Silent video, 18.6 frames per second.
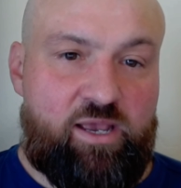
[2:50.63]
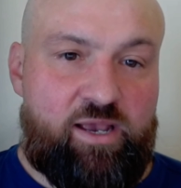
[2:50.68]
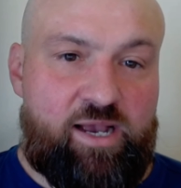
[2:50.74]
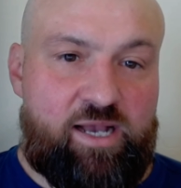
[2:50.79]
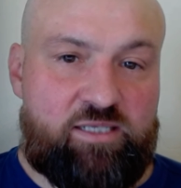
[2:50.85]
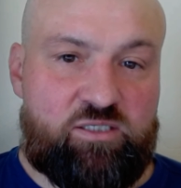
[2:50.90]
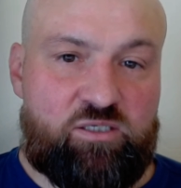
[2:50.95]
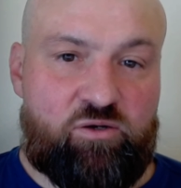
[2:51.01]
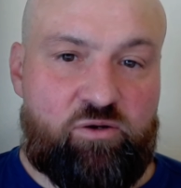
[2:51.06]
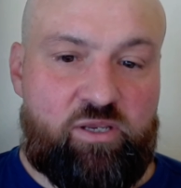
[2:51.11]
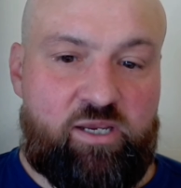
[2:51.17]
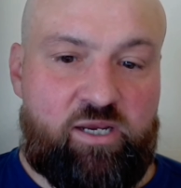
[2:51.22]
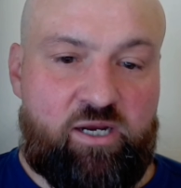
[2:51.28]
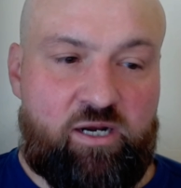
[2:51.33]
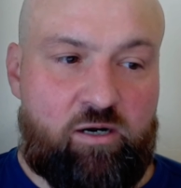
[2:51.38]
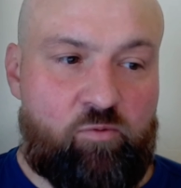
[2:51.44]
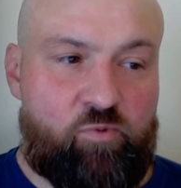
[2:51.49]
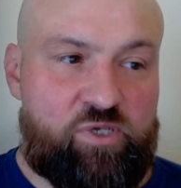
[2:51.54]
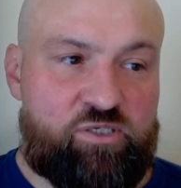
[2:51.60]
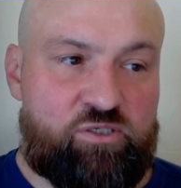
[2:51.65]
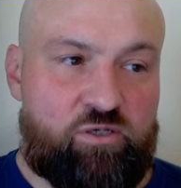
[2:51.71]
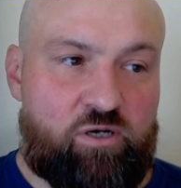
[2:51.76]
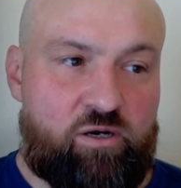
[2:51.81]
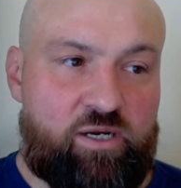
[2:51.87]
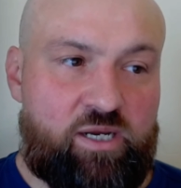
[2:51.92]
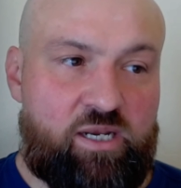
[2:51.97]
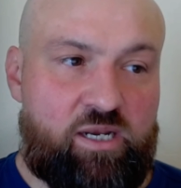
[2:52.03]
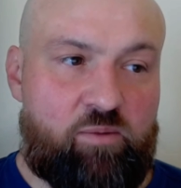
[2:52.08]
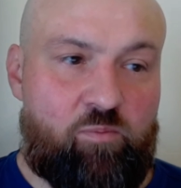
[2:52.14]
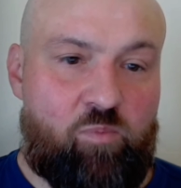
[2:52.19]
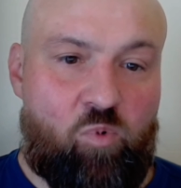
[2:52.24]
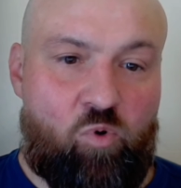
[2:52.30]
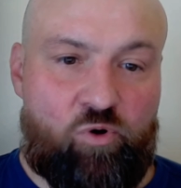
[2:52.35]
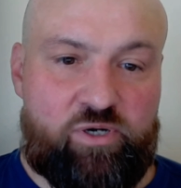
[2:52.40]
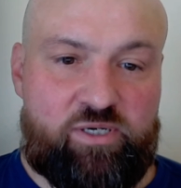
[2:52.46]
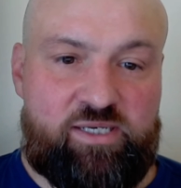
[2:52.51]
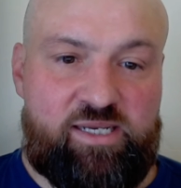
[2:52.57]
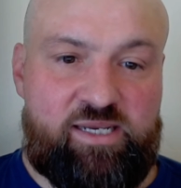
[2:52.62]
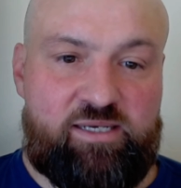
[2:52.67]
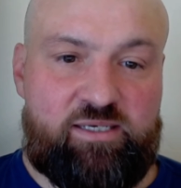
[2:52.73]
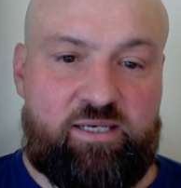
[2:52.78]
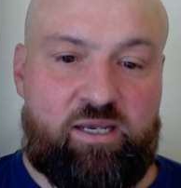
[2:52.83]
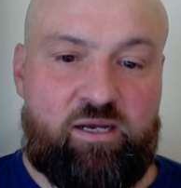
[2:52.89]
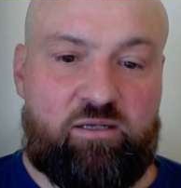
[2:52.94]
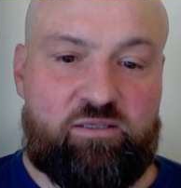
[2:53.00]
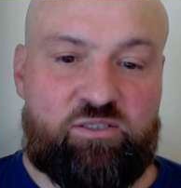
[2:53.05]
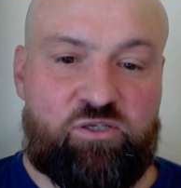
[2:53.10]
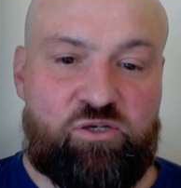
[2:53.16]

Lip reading: And so here we start getting more detailed.